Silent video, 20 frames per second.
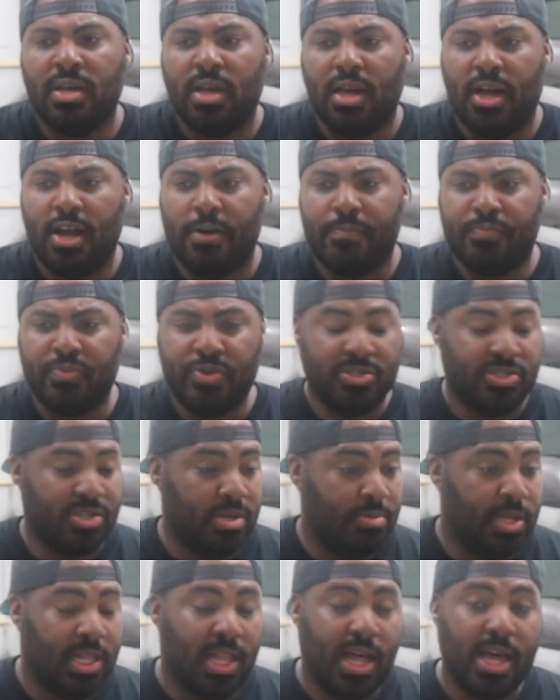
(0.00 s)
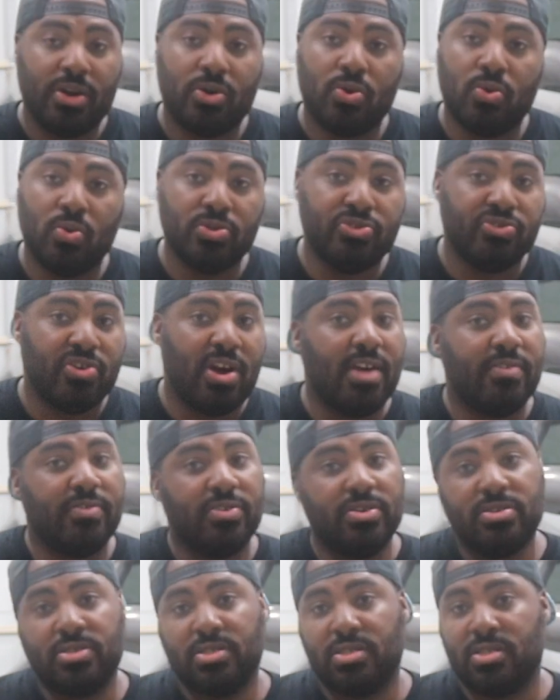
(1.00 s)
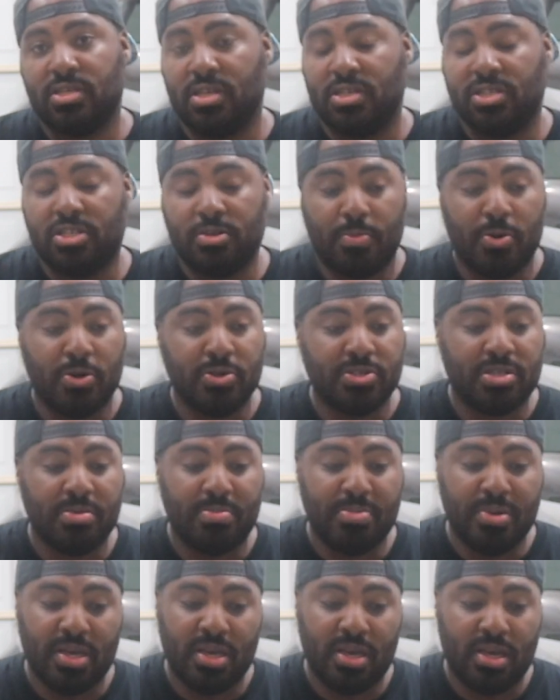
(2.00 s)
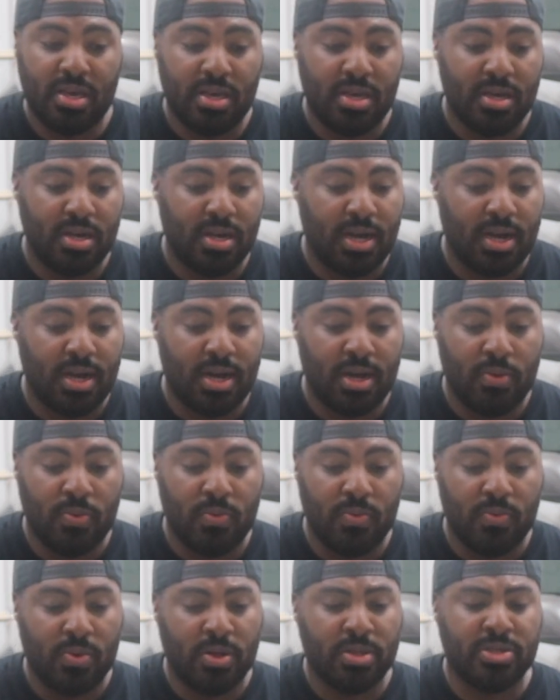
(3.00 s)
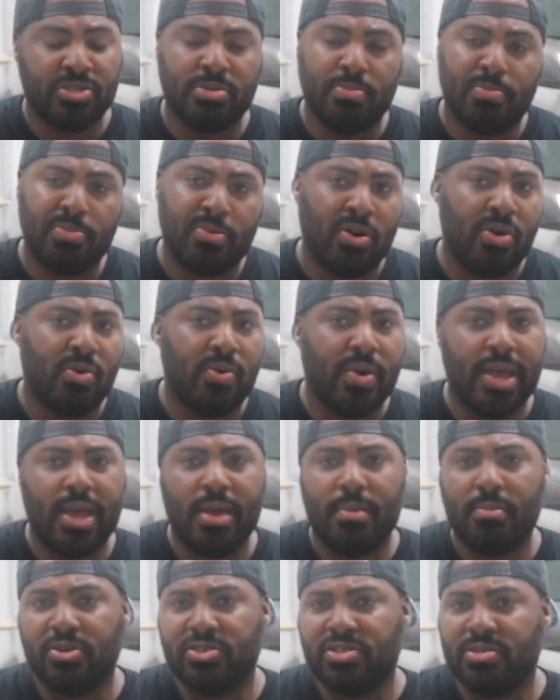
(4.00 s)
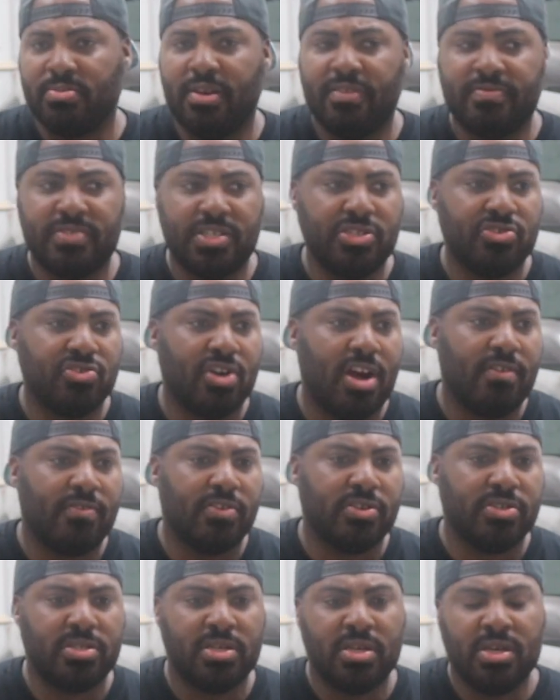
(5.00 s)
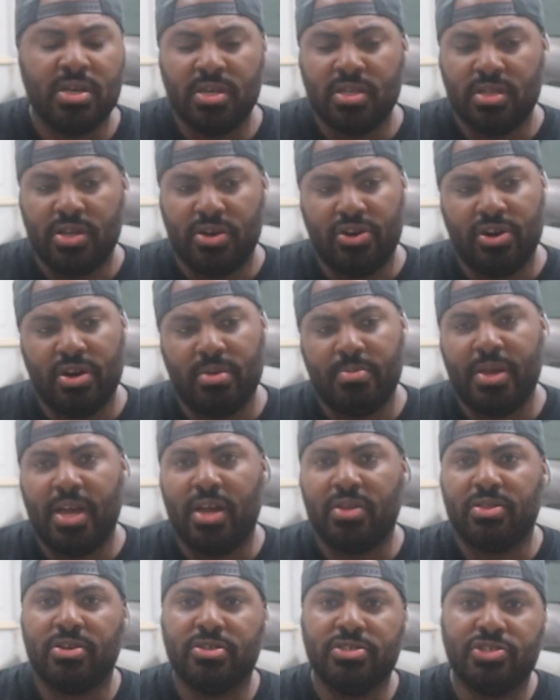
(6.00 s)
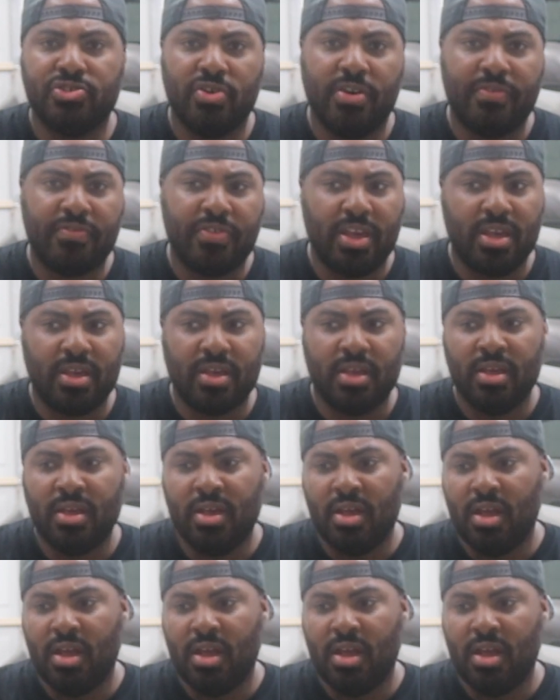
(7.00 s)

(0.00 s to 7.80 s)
There's going to be a lot of cool drivers. There's supposed to be whether some Pro-Am or some FD drivers that are going to be out there drifting.